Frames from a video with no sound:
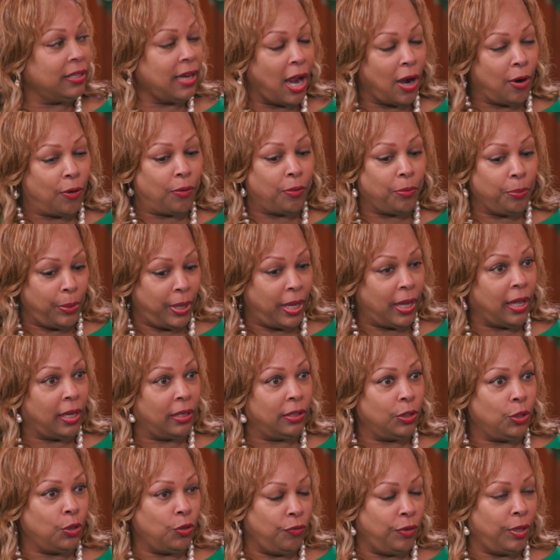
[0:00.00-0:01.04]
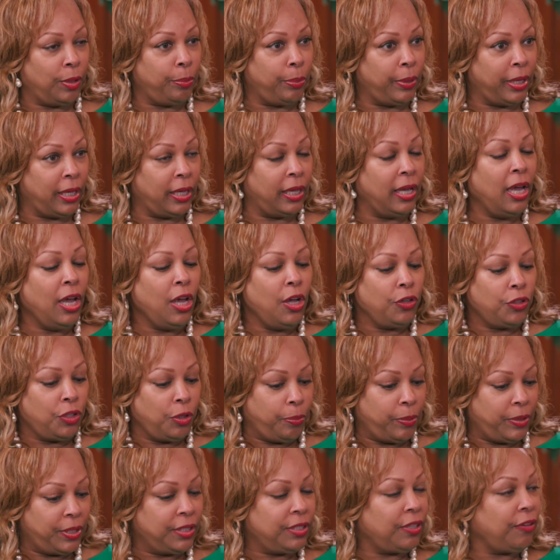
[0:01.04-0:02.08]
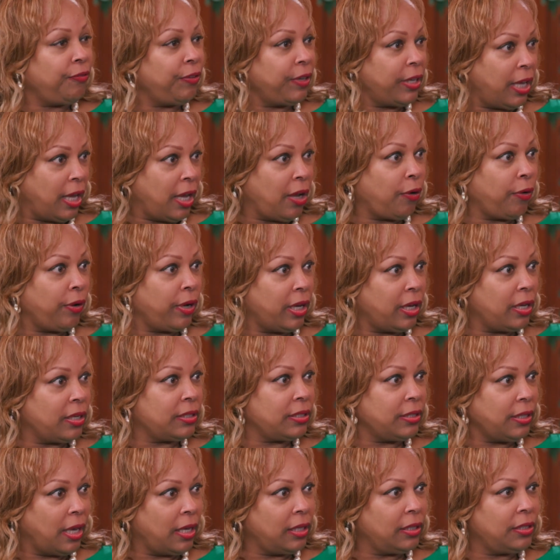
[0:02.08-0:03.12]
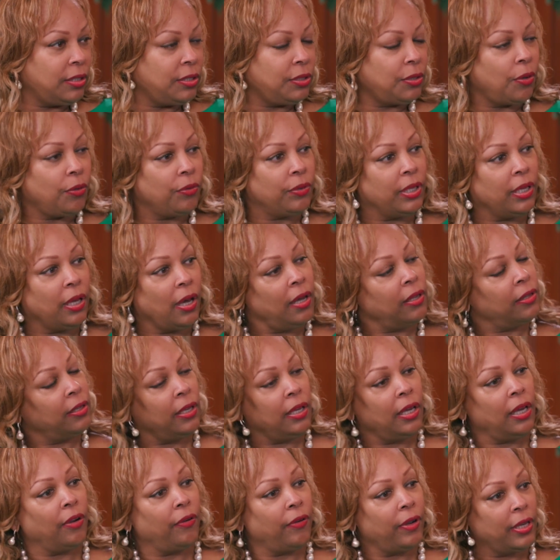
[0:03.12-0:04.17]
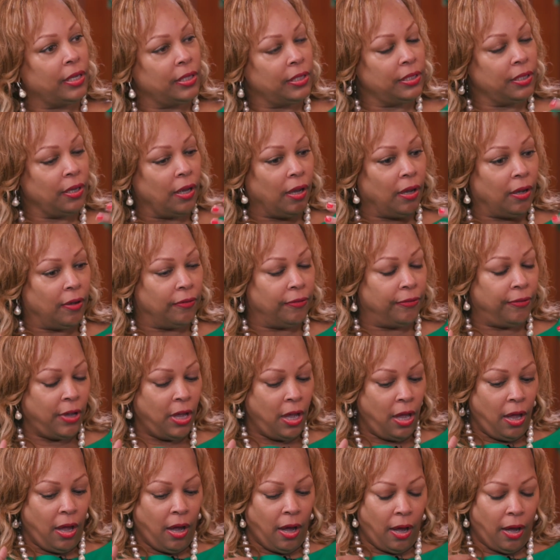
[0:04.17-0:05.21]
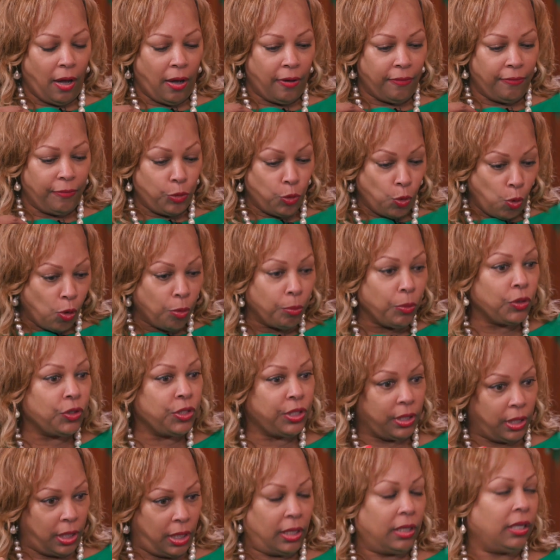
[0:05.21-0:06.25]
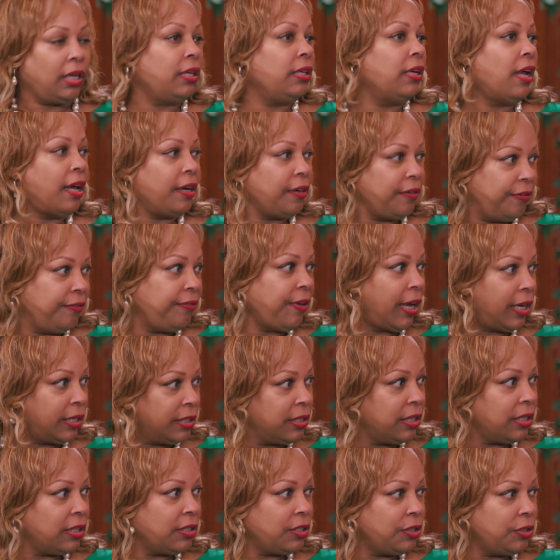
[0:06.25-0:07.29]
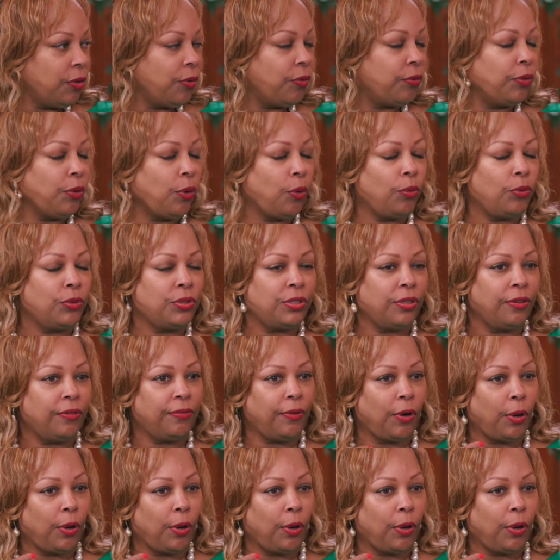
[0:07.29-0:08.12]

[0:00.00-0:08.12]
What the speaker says: narrowband UVB to specific areas. And so the other areas of normal skin are not affected. So those of